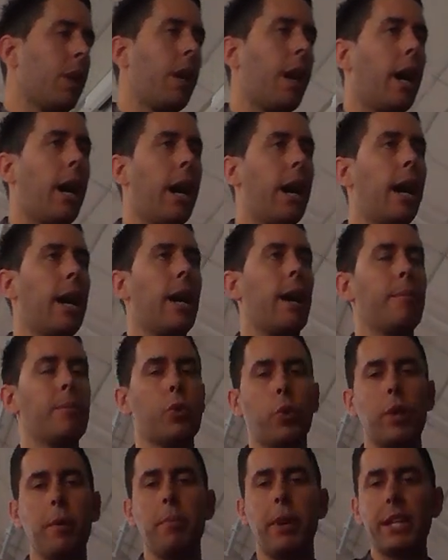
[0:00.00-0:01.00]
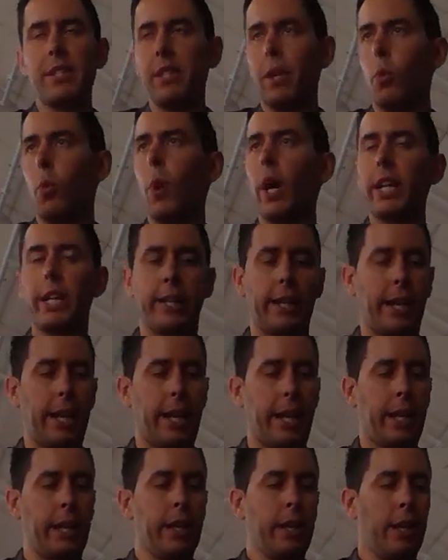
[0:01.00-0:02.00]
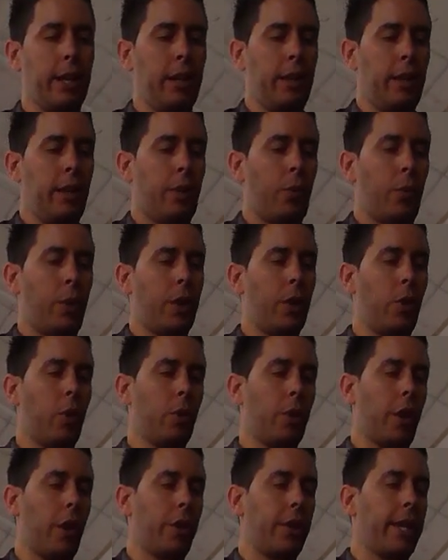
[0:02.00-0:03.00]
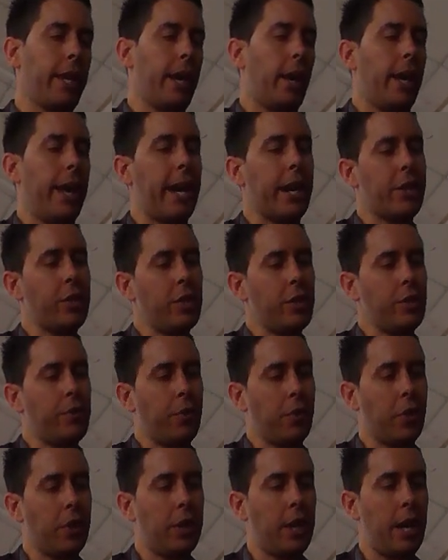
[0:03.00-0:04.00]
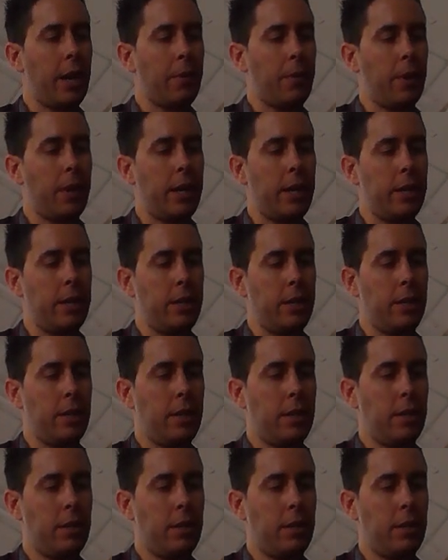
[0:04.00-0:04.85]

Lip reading: Toia mai te wakane. We all know the actions for that one.